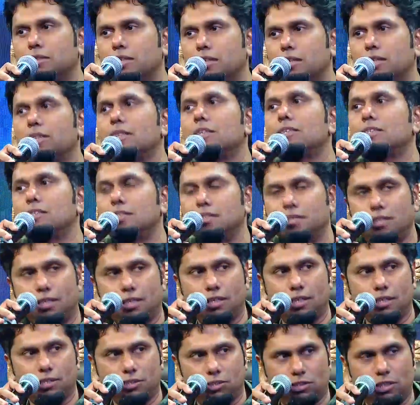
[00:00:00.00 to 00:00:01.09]
careers in the
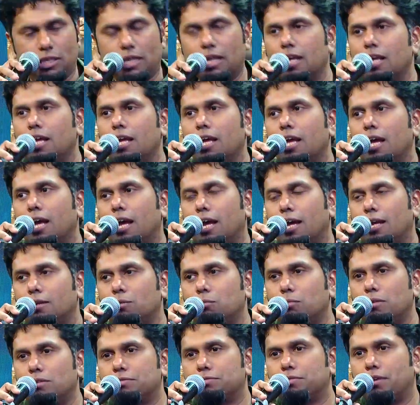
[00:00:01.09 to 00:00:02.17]
industry.
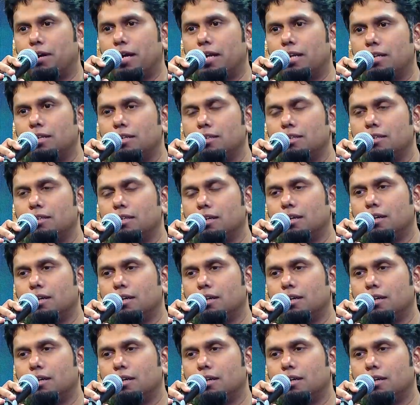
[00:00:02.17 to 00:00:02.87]
And we find